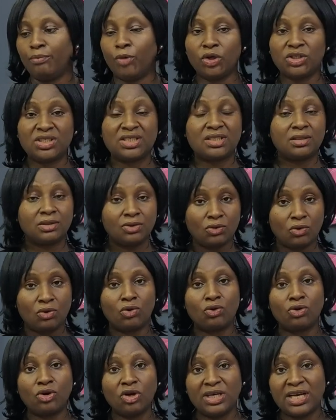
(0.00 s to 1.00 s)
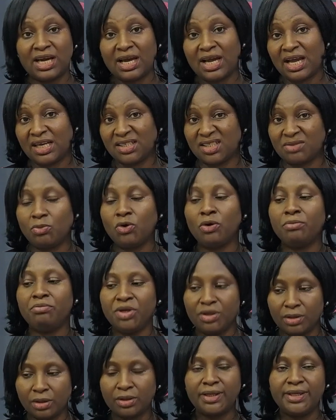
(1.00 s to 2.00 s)
But coconut that has more
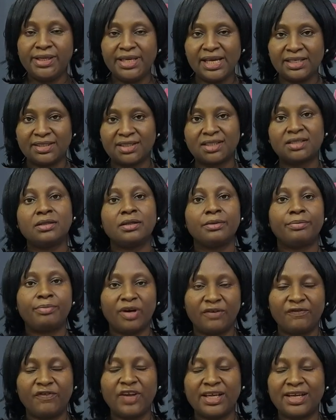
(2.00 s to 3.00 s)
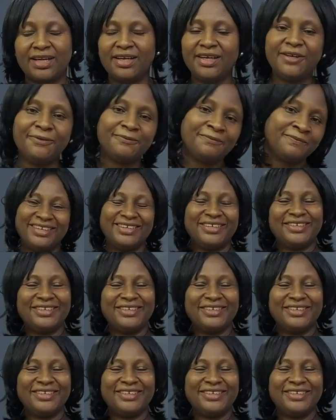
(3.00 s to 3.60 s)
milk, yes, perfectly.